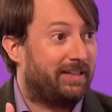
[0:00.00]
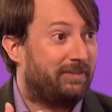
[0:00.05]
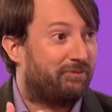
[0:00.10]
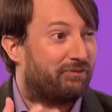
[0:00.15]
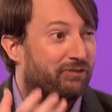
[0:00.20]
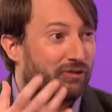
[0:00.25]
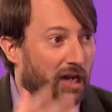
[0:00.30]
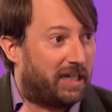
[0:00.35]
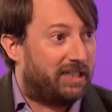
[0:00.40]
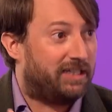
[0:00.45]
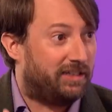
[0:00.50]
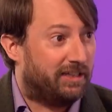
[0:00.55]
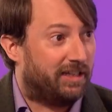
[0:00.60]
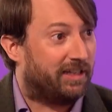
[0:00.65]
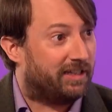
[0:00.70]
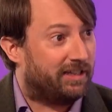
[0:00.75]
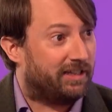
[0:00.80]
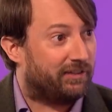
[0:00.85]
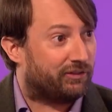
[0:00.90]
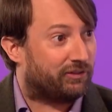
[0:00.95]

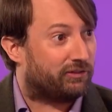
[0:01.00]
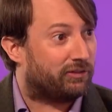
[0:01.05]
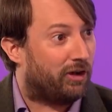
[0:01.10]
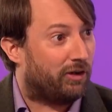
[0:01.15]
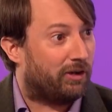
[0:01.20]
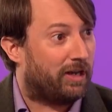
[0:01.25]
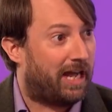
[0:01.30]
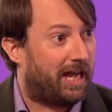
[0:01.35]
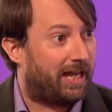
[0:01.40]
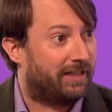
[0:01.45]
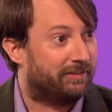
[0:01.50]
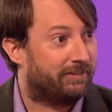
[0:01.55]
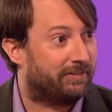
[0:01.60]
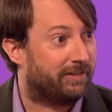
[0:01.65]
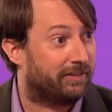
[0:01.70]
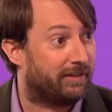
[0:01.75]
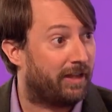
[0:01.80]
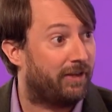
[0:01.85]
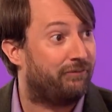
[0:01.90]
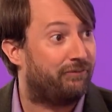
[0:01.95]
frighteningly strong
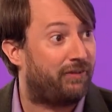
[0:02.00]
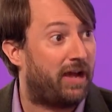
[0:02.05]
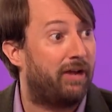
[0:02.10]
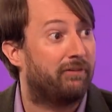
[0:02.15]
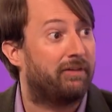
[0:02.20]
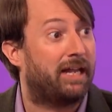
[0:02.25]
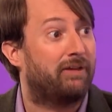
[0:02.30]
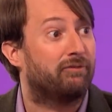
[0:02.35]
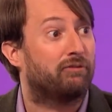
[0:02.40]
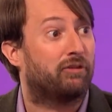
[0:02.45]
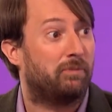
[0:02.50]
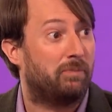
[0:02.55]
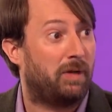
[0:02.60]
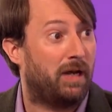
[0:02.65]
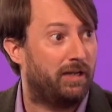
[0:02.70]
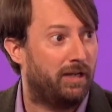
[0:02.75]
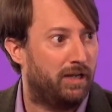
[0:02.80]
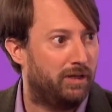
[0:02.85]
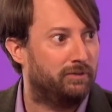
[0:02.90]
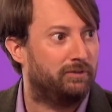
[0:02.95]
hands, as I found out to
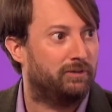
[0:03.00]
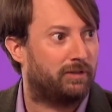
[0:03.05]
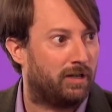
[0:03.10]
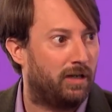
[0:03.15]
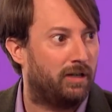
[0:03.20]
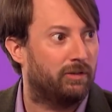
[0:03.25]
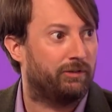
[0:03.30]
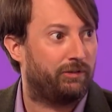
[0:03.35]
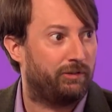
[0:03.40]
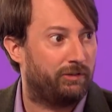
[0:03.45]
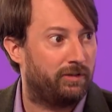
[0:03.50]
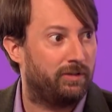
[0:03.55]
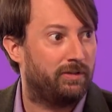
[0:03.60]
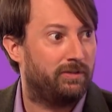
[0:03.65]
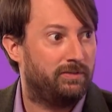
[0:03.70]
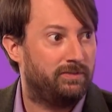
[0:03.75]
my own cost.